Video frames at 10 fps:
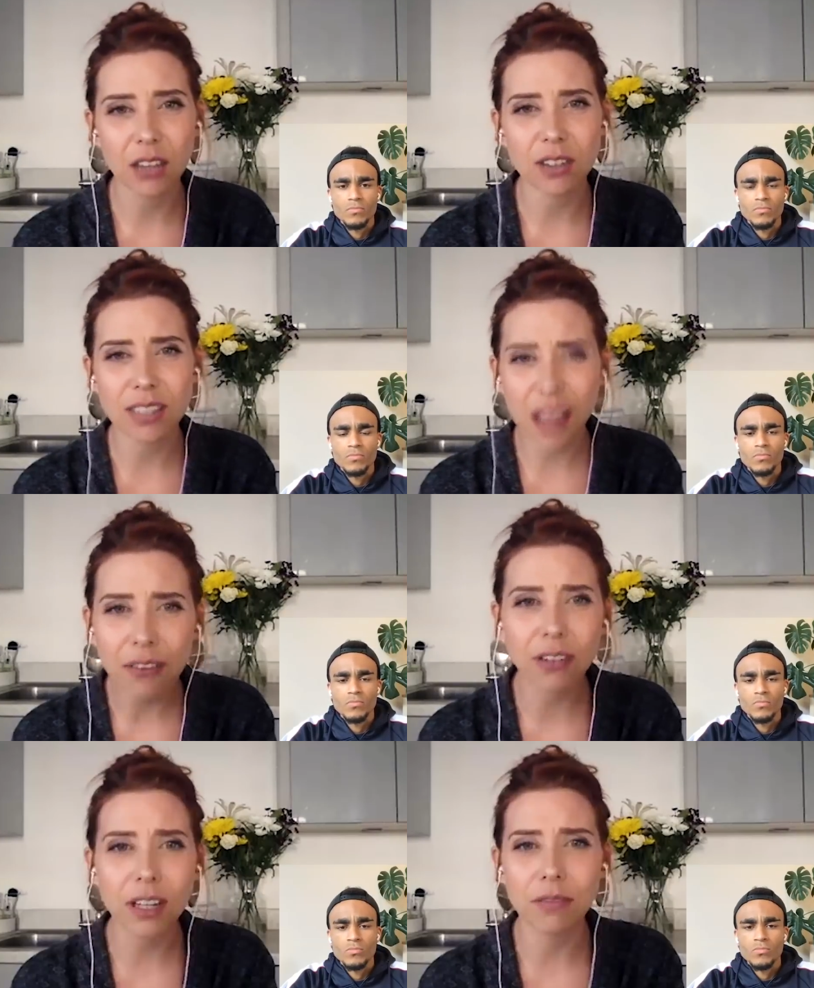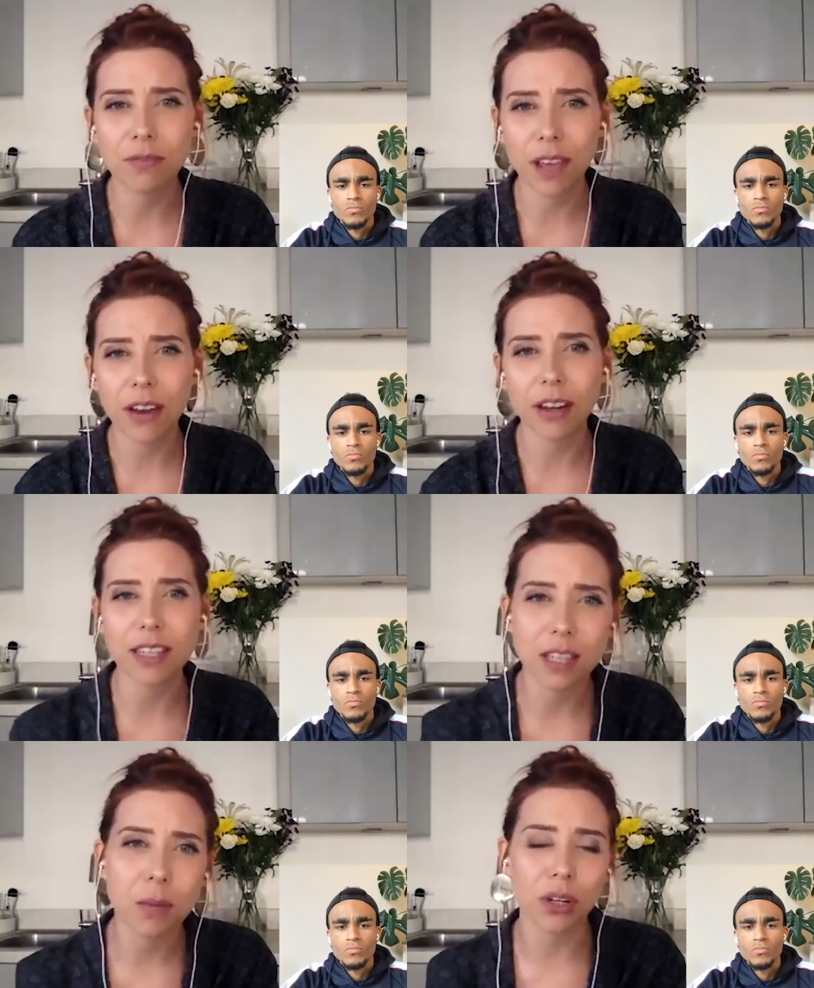Speaker 1: There's definitely
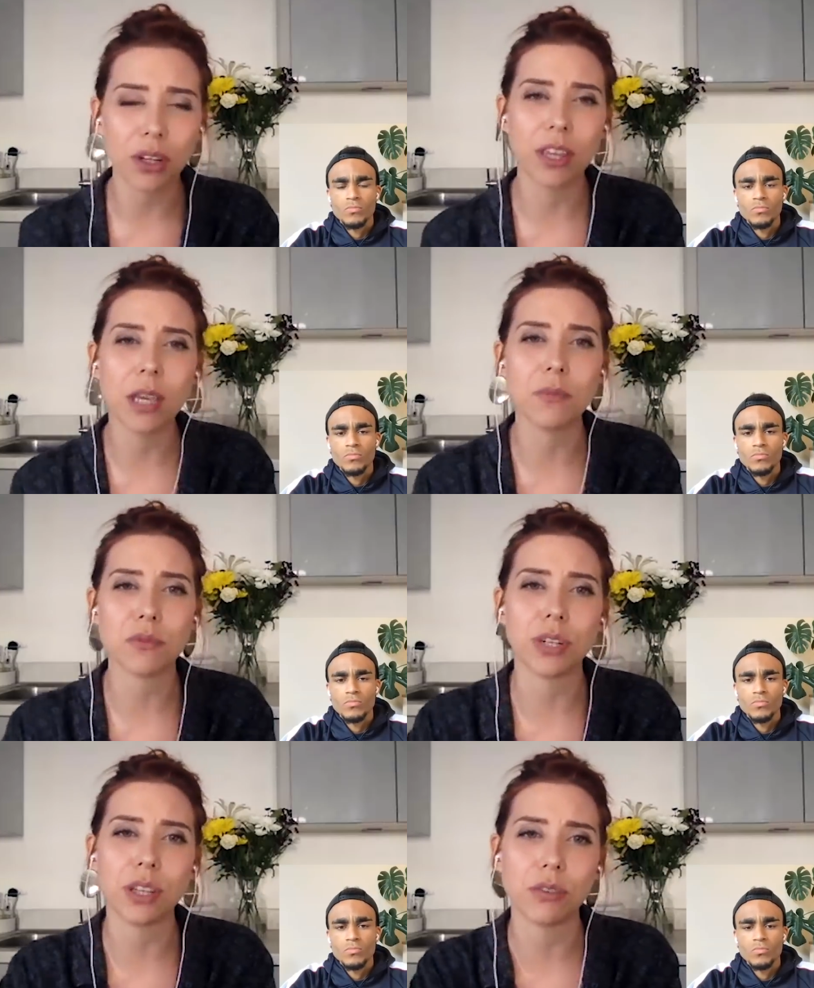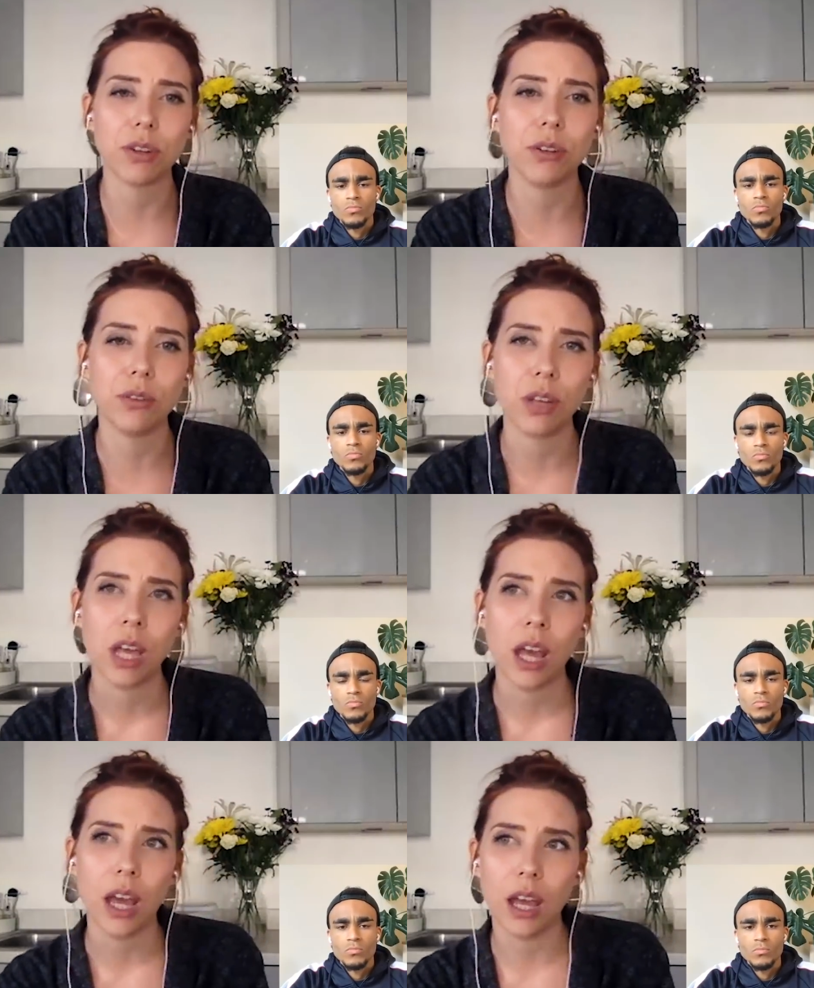very similar themes running through
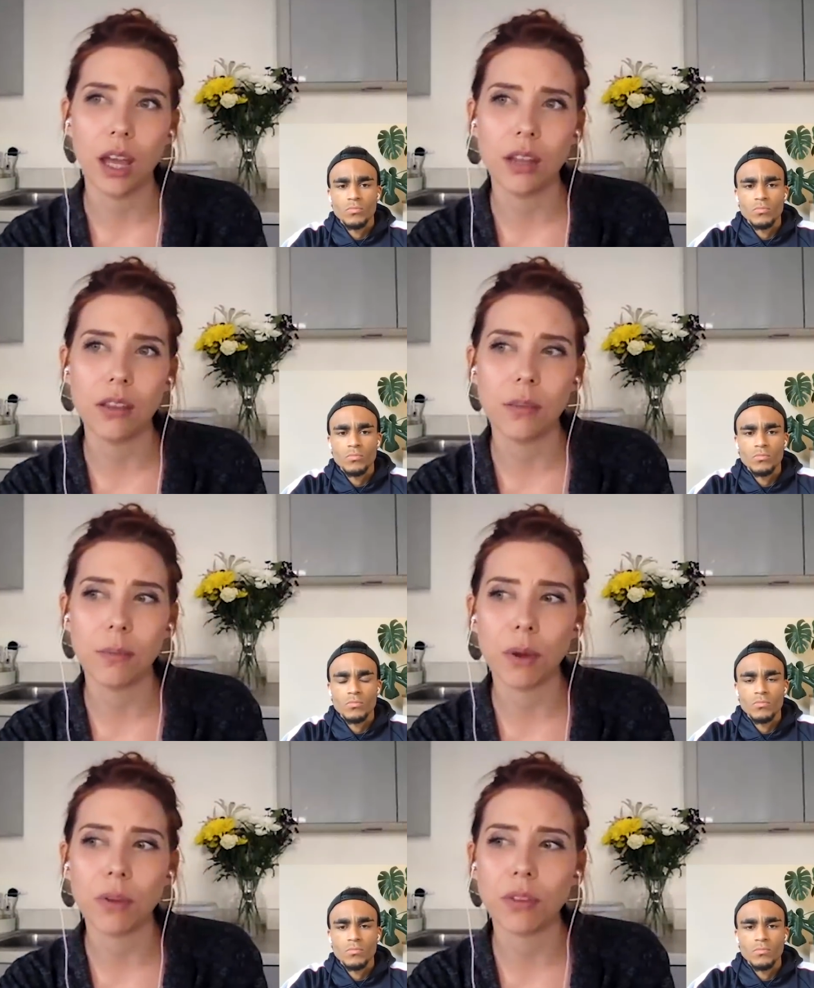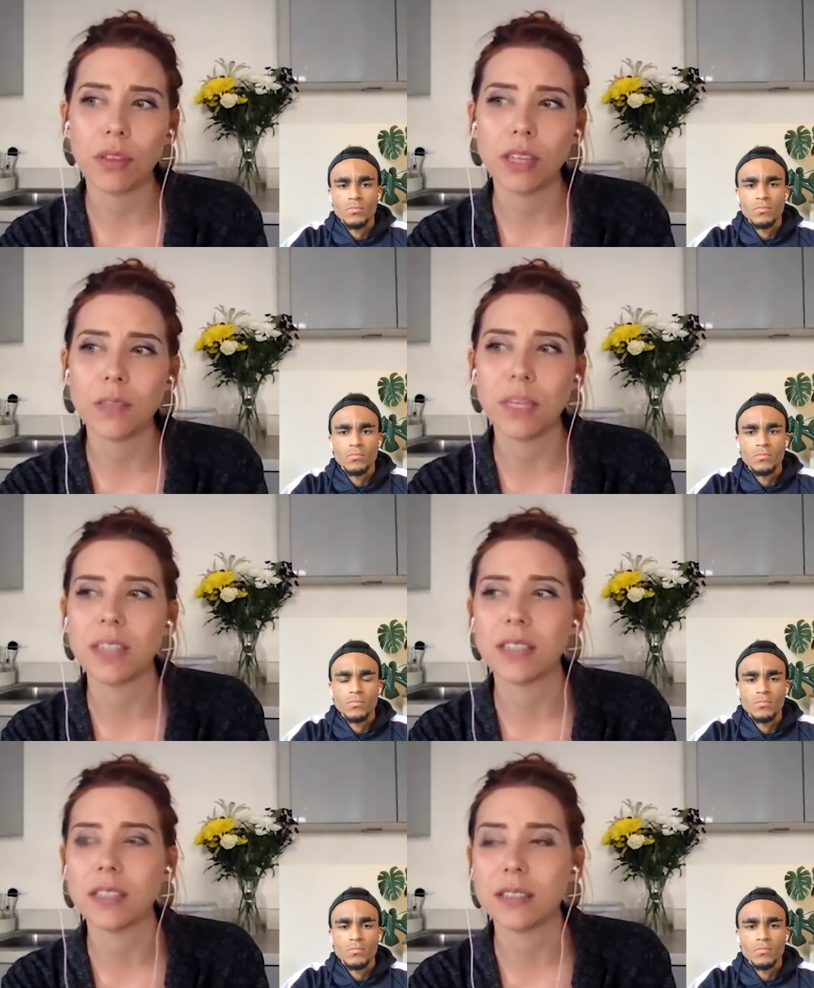uh, the both of these
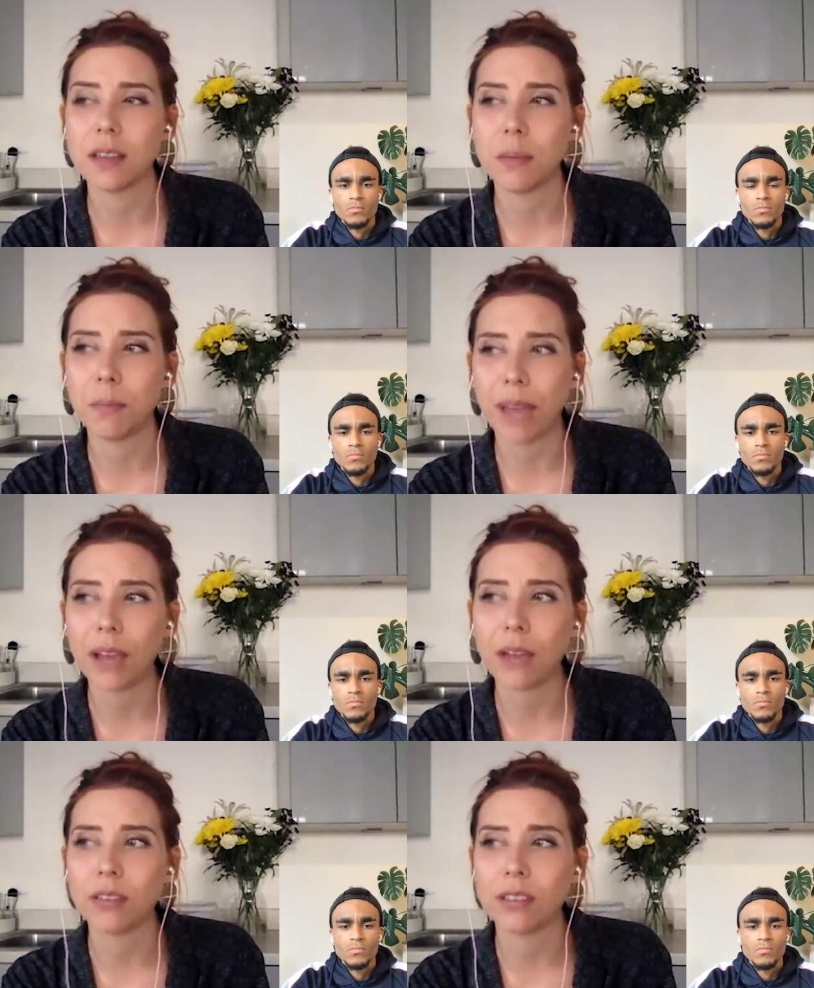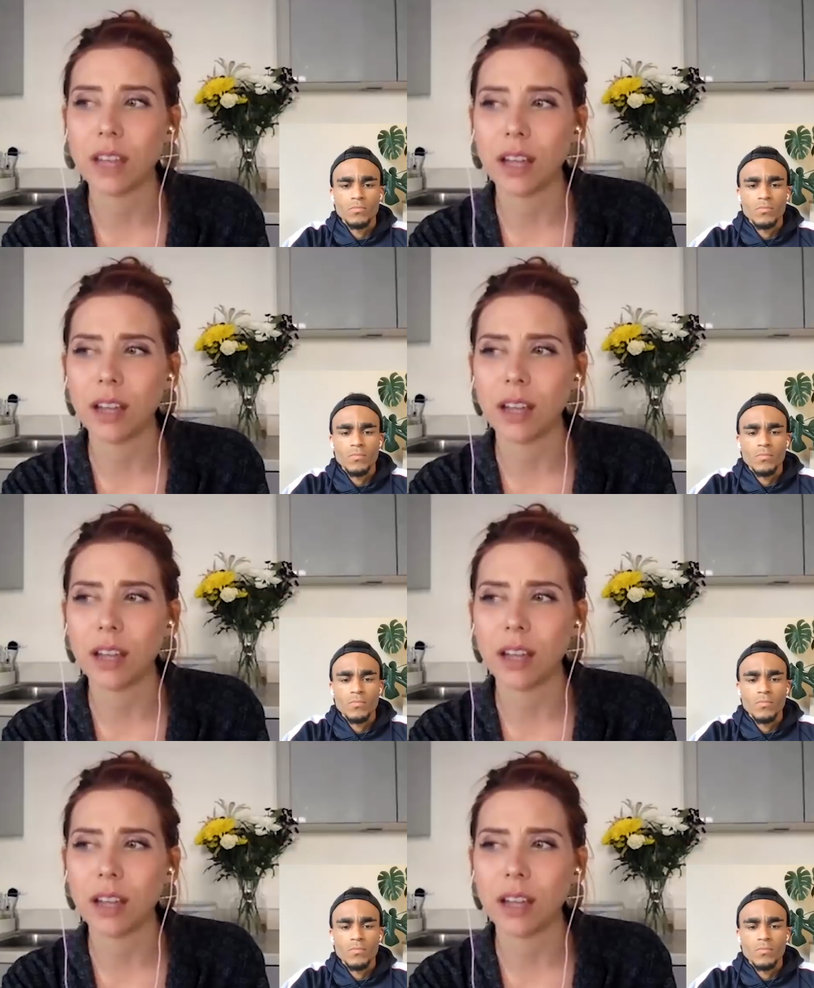pieces about uh,